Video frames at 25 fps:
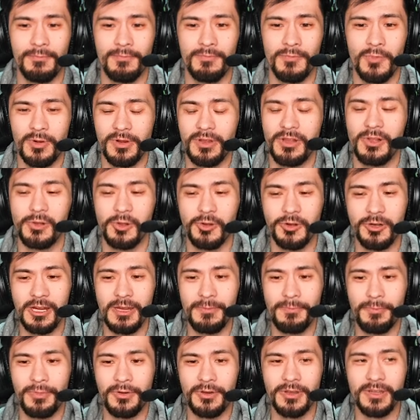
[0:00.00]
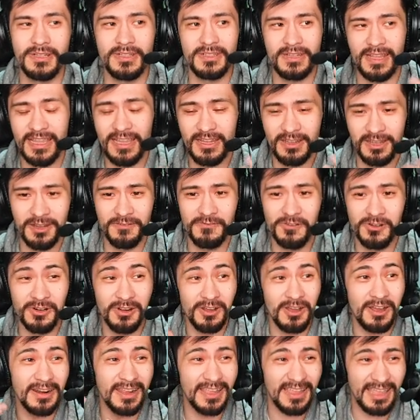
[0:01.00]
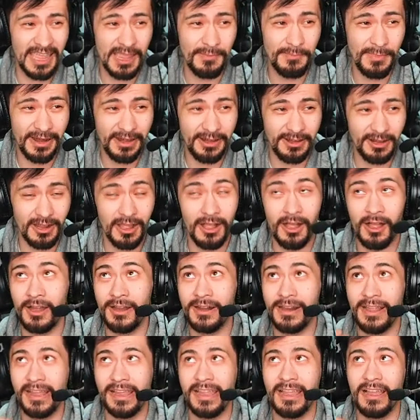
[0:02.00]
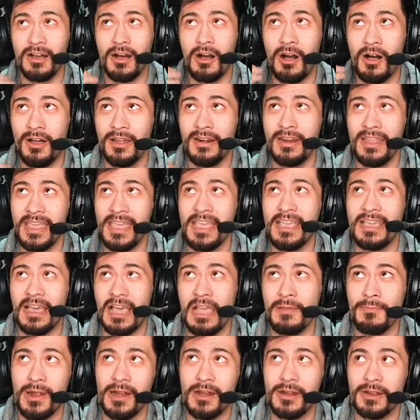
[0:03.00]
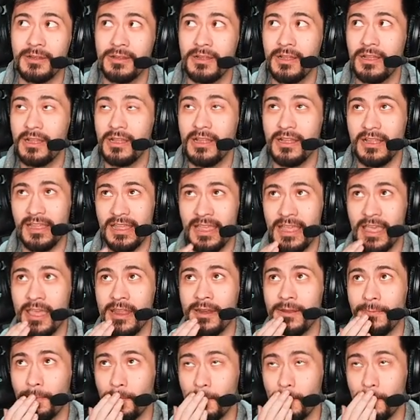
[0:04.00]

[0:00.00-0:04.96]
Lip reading: Mordian Glory put take cover on a chimera on a chimera. And